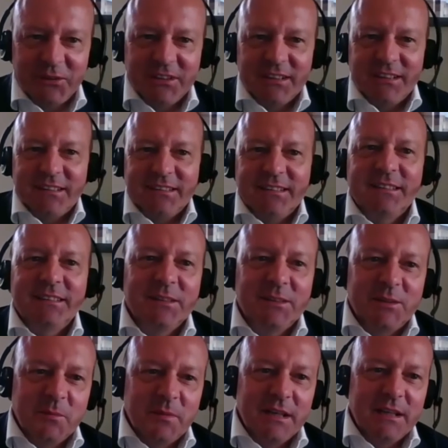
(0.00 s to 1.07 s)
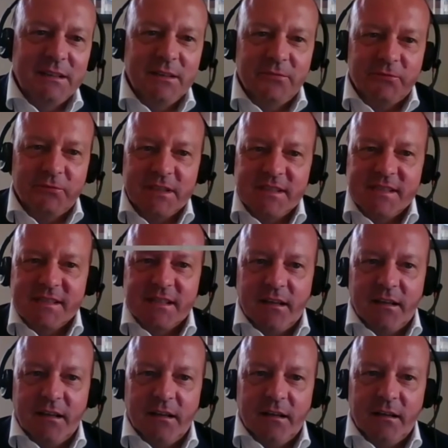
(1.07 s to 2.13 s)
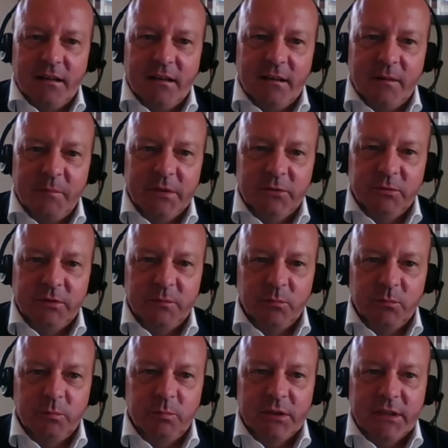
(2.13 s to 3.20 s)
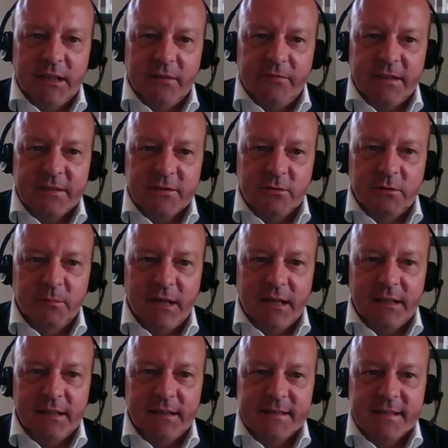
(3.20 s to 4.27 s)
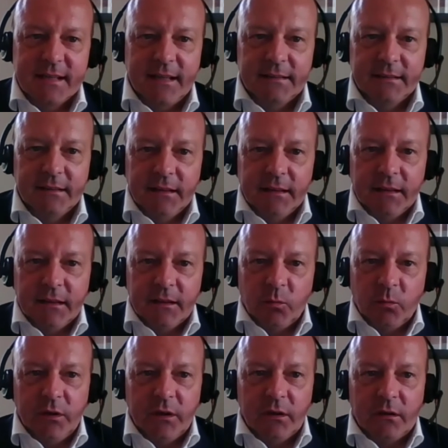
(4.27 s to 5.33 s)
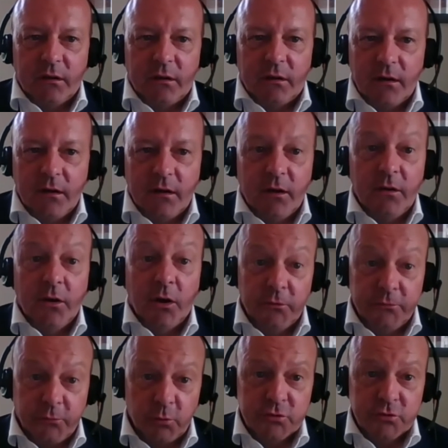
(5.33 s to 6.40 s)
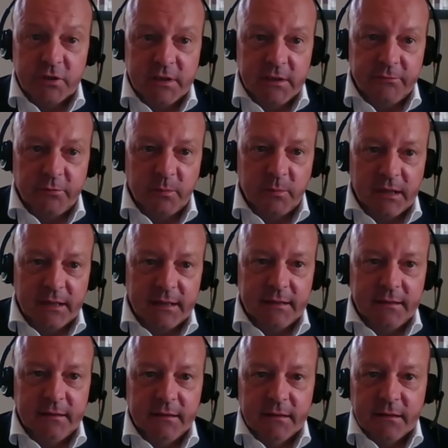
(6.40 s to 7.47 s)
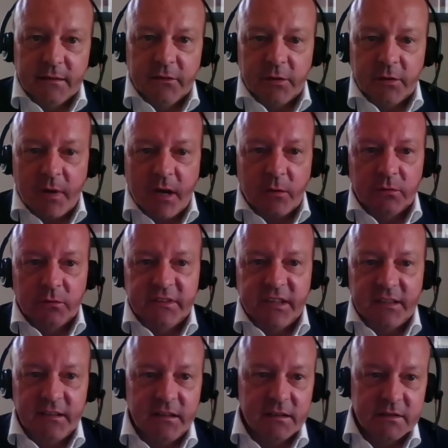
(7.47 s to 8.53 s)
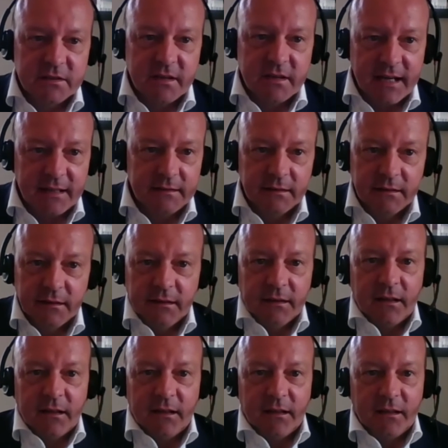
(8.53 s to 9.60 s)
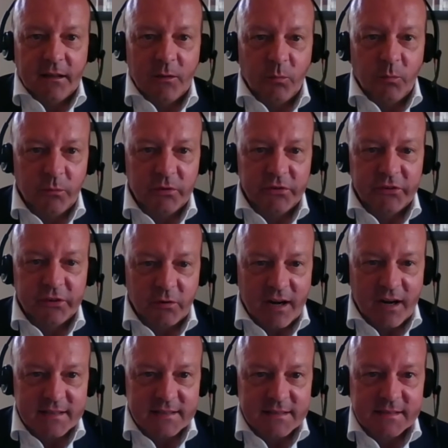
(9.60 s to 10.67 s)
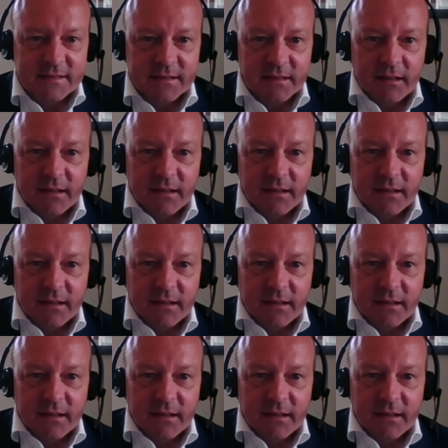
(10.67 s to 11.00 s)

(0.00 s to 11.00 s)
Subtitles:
The main difference between Burkina Faso and Mali is that we are, unfortunately for Mali, somehow 10 years ahead with the crisis